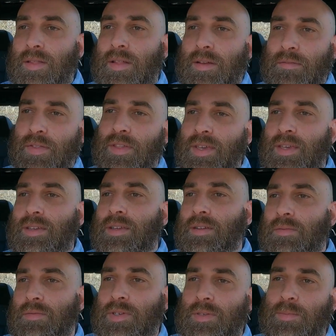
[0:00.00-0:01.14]
love the
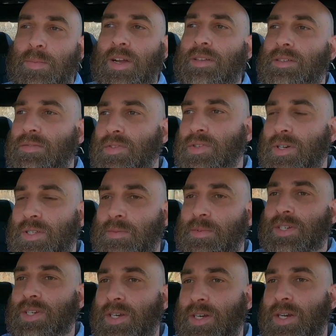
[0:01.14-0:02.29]
responsive
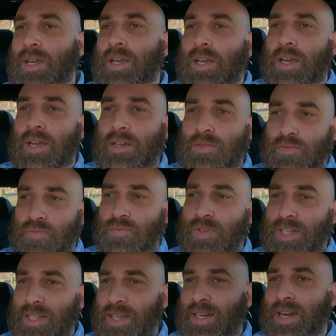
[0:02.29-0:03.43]
transmission. There's
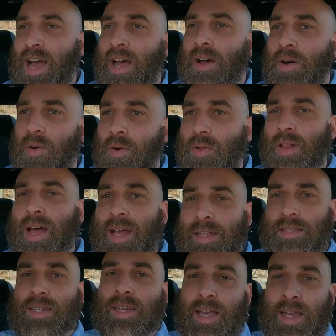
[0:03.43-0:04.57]
really not a whole
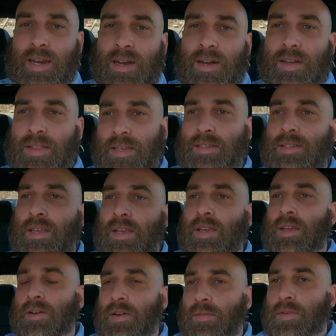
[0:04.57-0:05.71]
lot to hate on this.
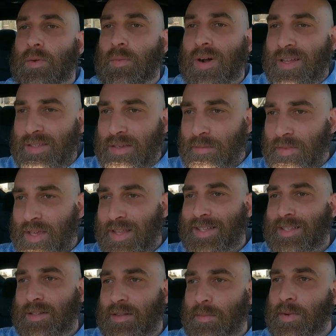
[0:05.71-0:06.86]
You know, if you want something
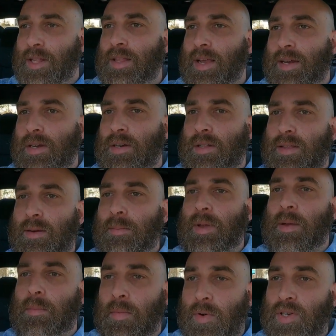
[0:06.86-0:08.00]
that's a little bit lighter, a little
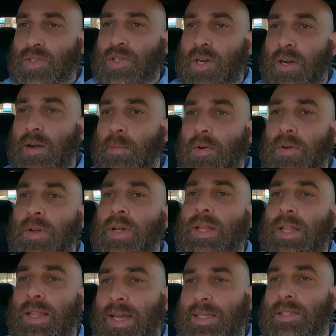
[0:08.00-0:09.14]
bit more chuckable,
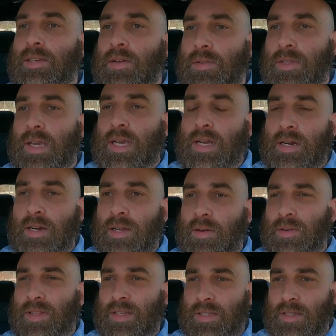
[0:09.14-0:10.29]
that's the only area
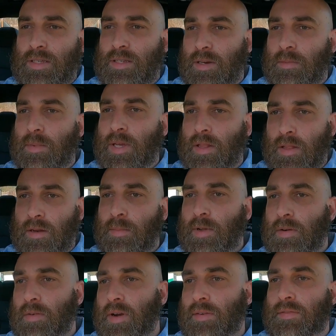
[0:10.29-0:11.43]
where this is going to be a little
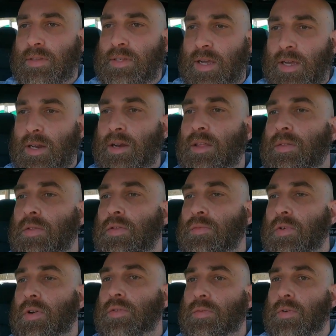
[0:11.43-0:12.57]
bit rough. It's not going to
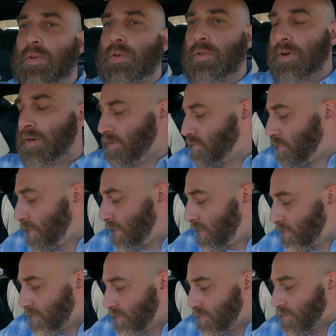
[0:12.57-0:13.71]
throw through corners quite
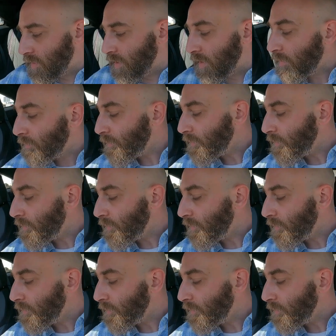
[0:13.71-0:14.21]
as easily,